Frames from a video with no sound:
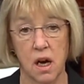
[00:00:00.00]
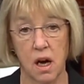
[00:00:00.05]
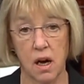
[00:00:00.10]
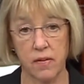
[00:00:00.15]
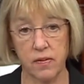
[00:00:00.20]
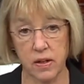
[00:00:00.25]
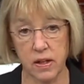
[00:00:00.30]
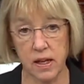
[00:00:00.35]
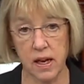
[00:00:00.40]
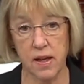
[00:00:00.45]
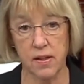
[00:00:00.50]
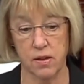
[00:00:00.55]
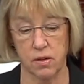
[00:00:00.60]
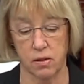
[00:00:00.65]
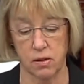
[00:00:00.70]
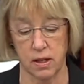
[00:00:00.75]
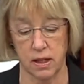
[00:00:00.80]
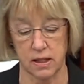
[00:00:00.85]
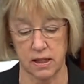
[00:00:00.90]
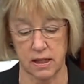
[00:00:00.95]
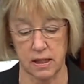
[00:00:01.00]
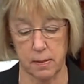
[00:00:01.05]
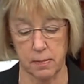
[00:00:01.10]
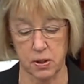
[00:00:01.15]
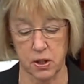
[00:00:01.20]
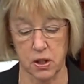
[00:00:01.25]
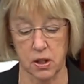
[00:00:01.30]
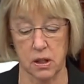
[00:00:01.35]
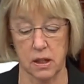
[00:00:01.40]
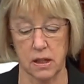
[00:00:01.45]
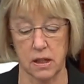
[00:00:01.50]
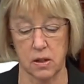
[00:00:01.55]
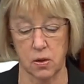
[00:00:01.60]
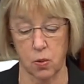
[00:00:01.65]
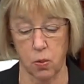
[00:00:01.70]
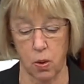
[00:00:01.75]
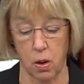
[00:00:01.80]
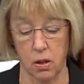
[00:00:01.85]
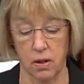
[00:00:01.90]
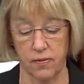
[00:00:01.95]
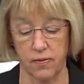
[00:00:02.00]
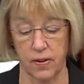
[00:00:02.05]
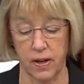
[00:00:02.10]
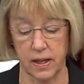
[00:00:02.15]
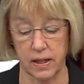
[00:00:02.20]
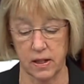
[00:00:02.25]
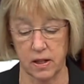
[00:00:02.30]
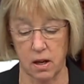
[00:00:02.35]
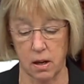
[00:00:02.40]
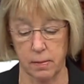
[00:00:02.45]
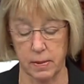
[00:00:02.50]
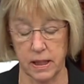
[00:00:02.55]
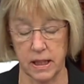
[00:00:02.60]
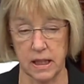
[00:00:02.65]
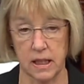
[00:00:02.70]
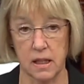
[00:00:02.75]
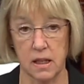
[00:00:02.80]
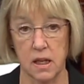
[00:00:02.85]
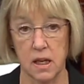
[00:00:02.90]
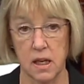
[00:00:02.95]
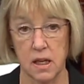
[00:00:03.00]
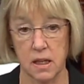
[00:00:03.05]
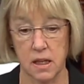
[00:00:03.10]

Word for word: of another exceptionally qualified nominee